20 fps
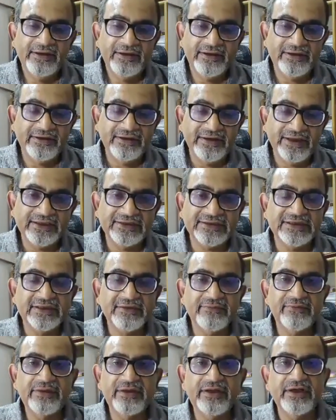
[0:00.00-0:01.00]
inject
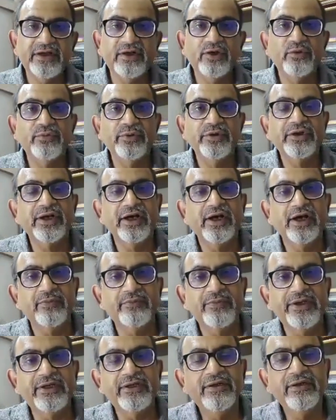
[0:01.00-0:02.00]
some
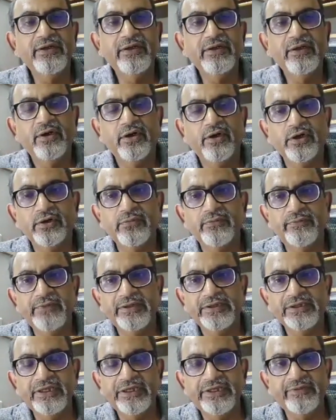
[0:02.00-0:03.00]
indomecarmin or
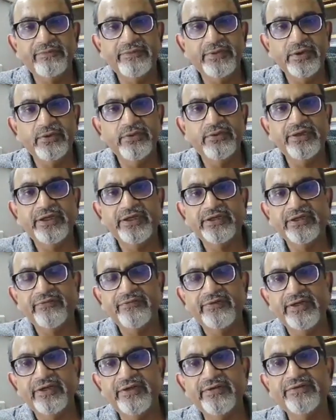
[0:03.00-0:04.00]
methylene blue
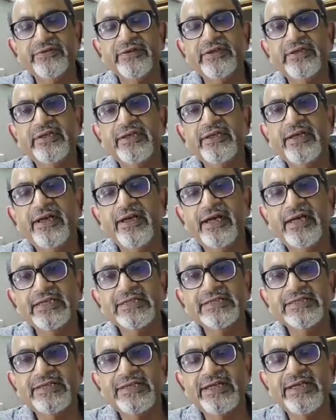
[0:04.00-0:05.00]
intravenous
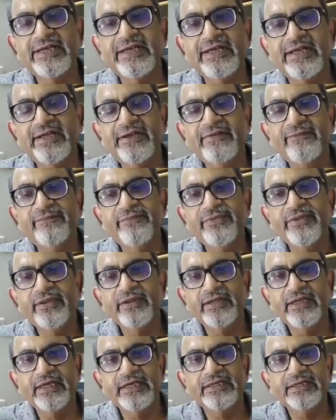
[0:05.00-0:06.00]
and see
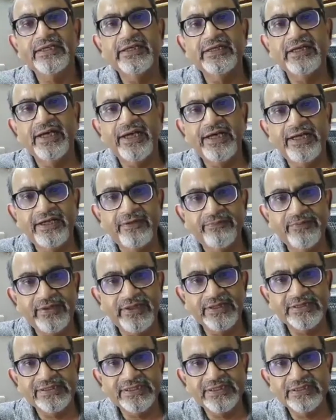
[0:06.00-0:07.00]
that the dye
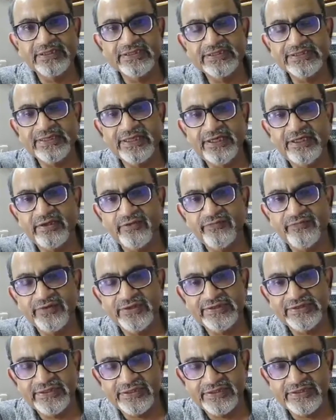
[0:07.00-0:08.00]
appears at the site of
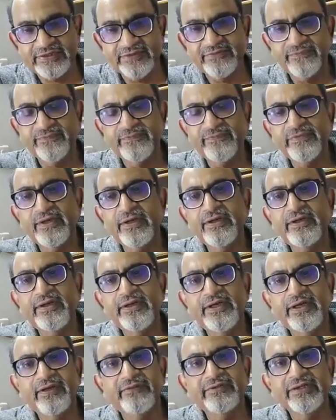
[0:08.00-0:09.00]
transection.
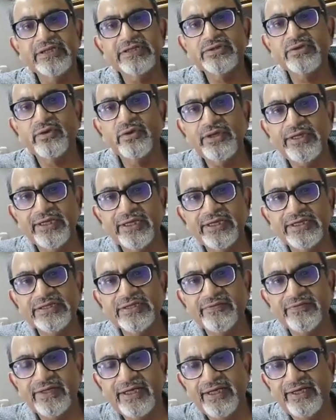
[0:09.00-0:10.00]
If there is no leakage
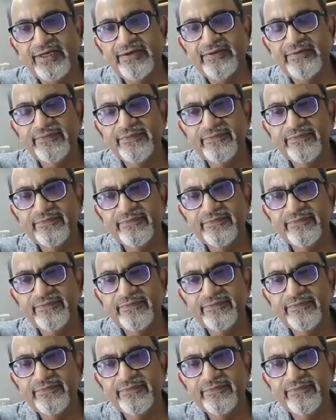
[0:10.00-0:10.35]
of dye,